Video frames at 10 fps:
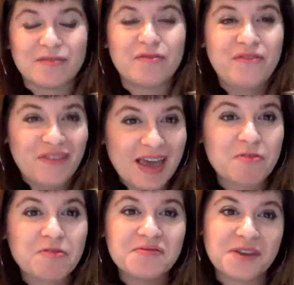
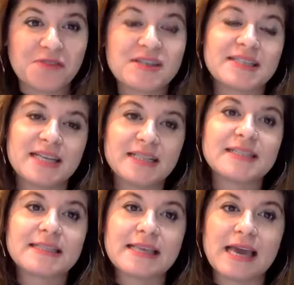very, very
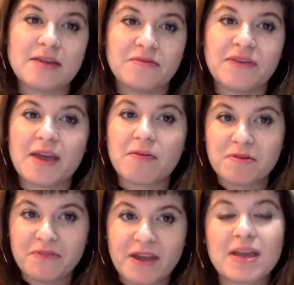intensely and
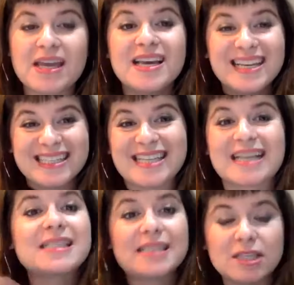very, very
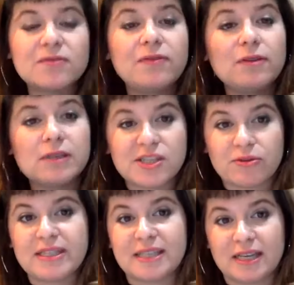successfully
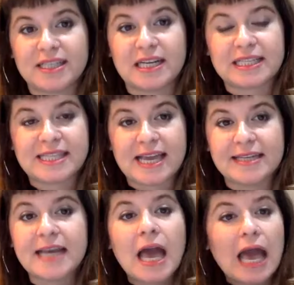to a certain
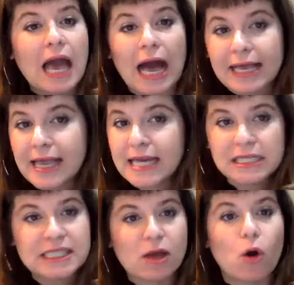extent
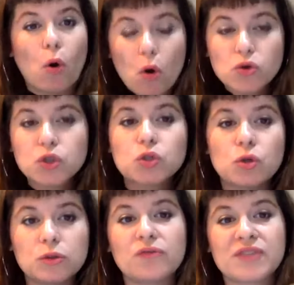against all
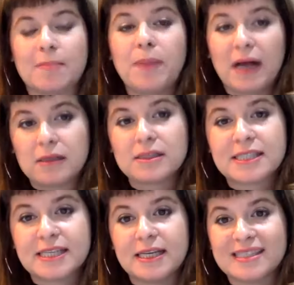sorts of
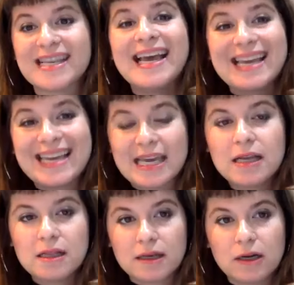subalterns
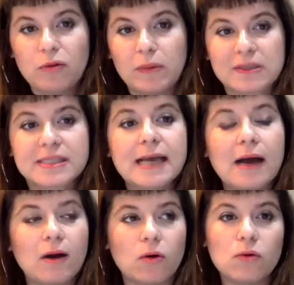in the global
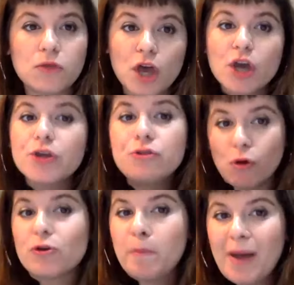south,
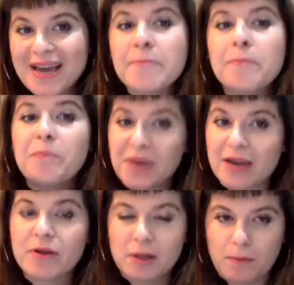not by
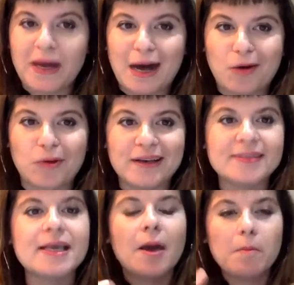imperial
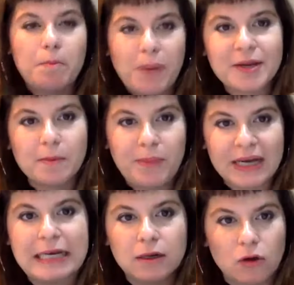powers, but
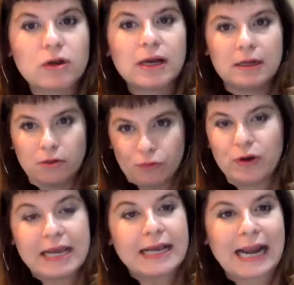by local
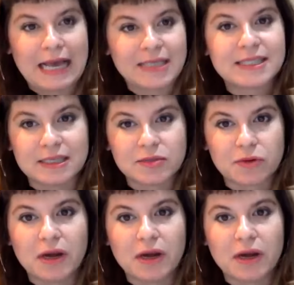ruling classes,